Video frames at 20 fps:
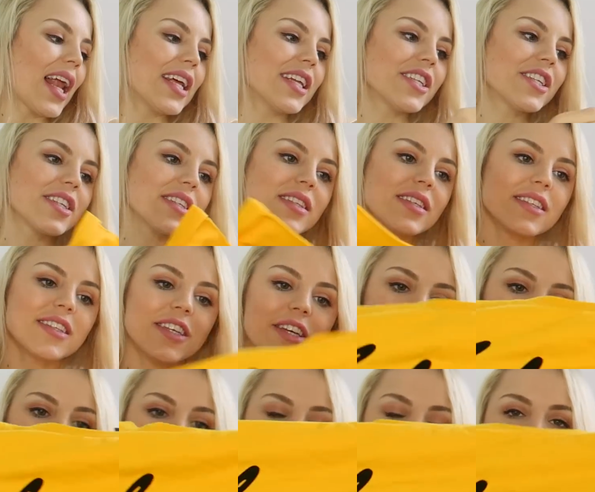And it's just this
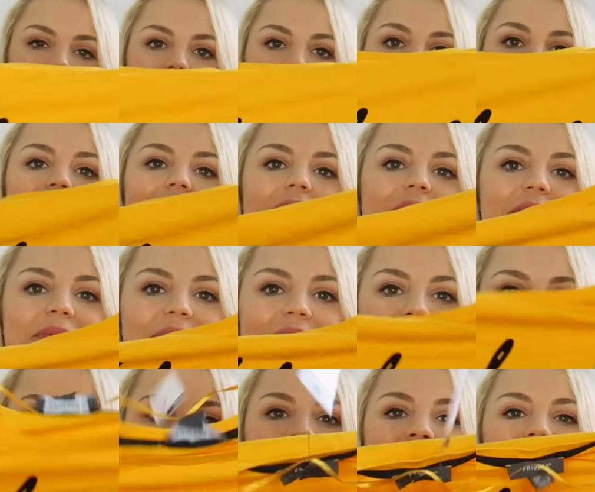cute little
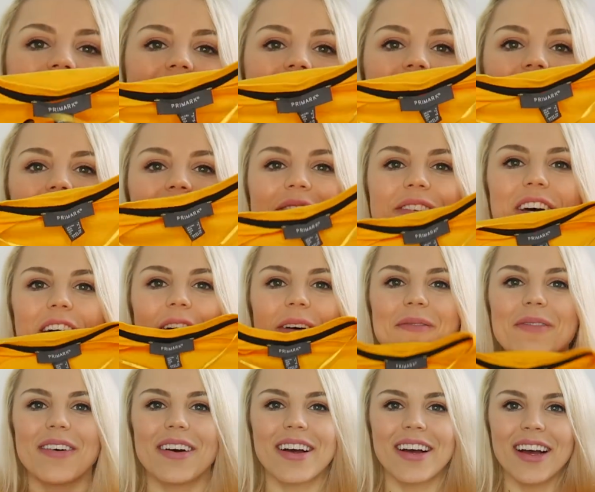crop
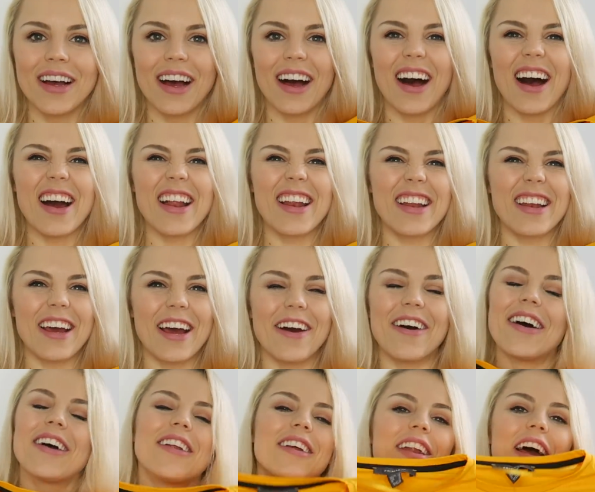top. I don't
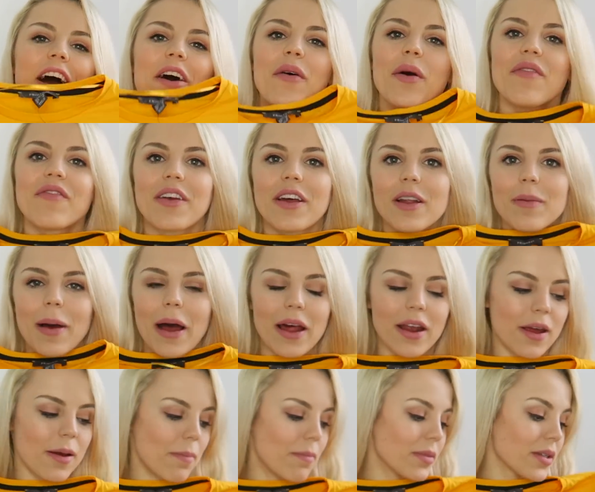know how I feel about
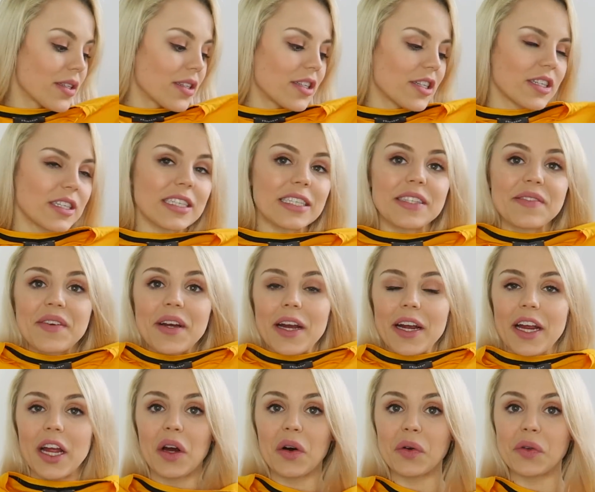it. Mustard is
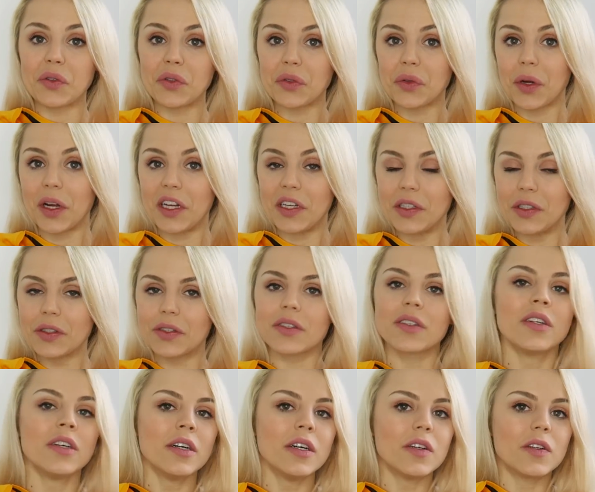very on trend.
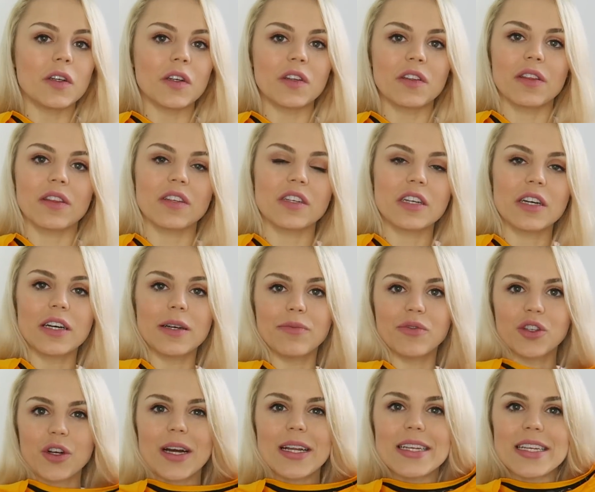Not that I'm
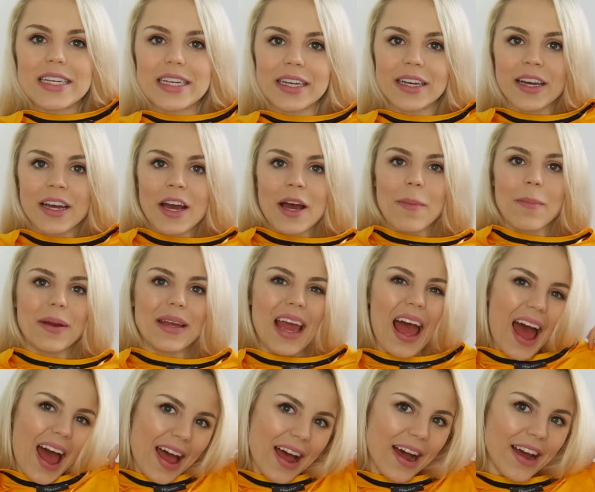trendy, but
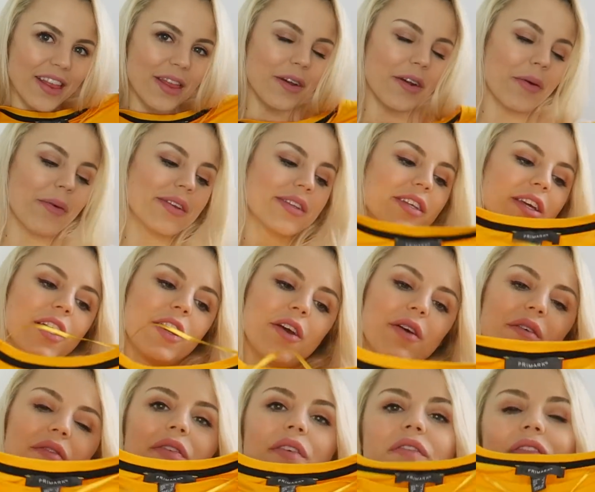yeah, I thought it was
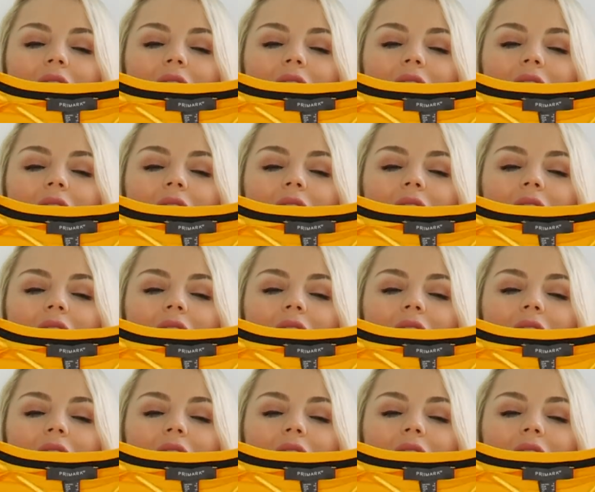cute for